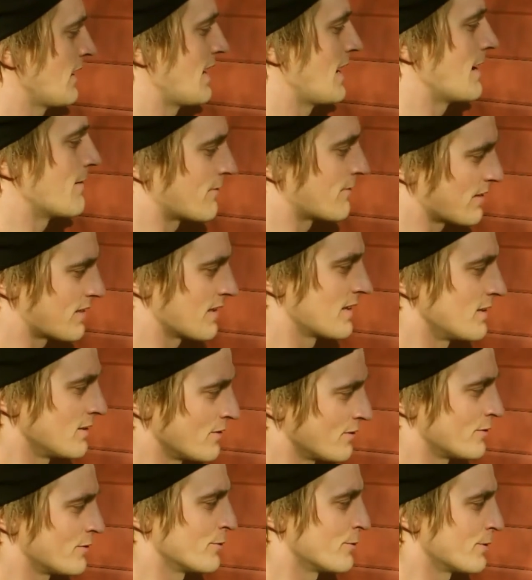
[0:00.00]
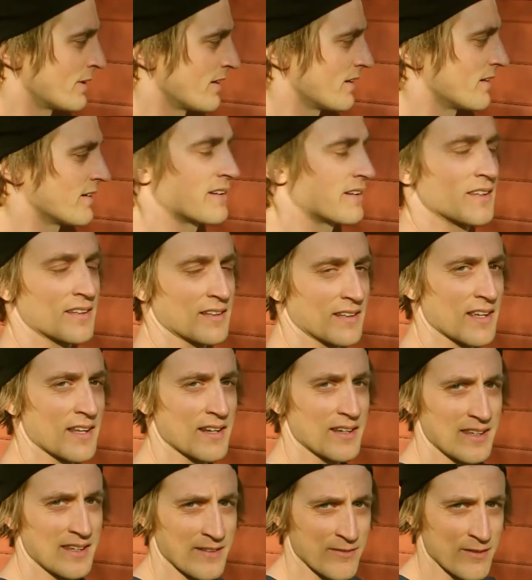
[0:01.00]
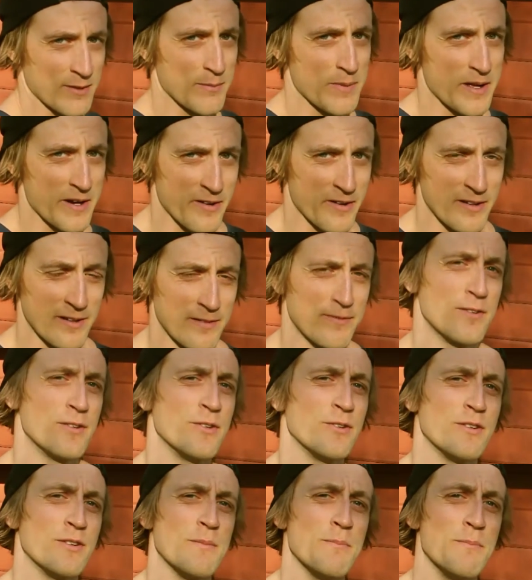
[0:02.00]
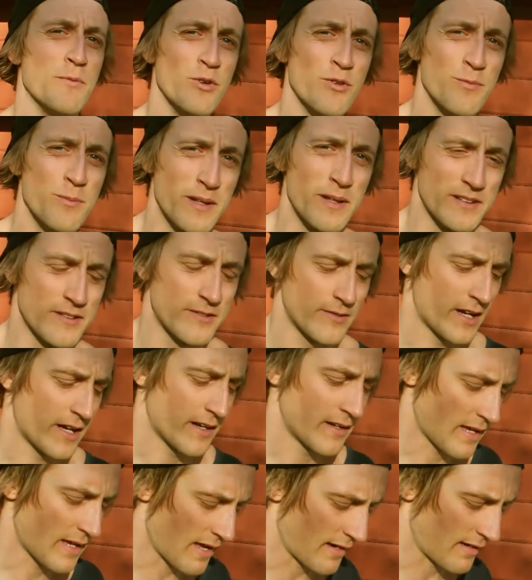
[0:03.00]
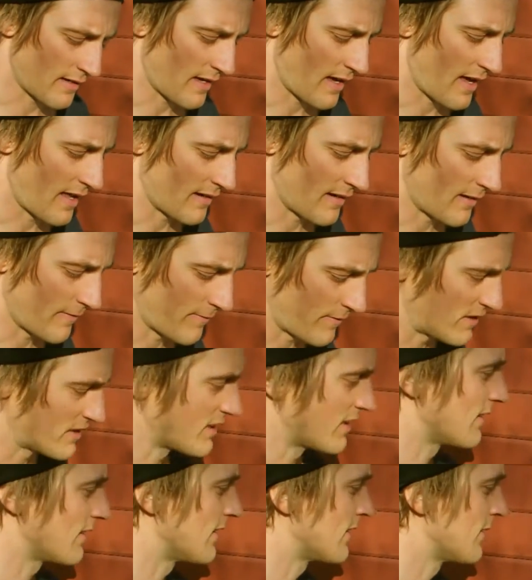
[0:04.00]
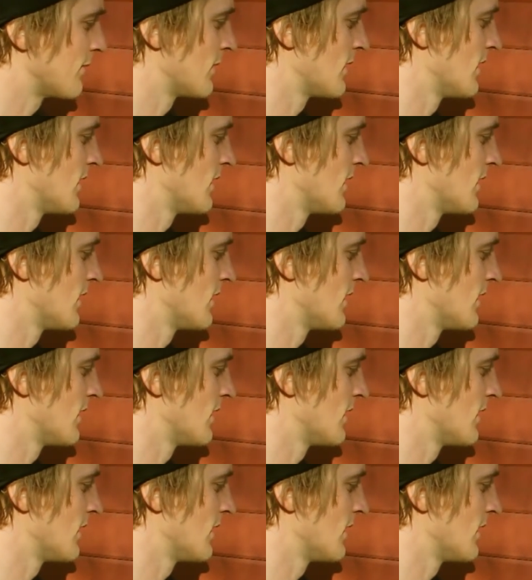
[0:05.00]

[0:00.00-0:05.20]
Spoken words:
everything you do here can get even better if you do the movements right and efficiently.